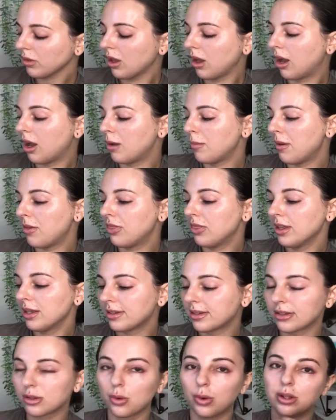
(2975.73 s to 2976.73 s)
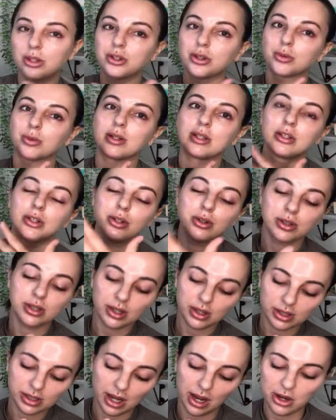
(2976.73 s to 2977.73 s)
Um, and this is going to reduce
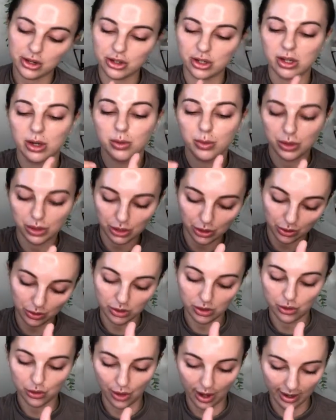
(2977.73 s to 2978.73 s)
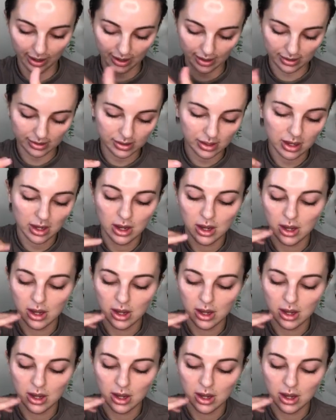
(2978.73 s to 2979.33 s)
irritation and reduce dryness.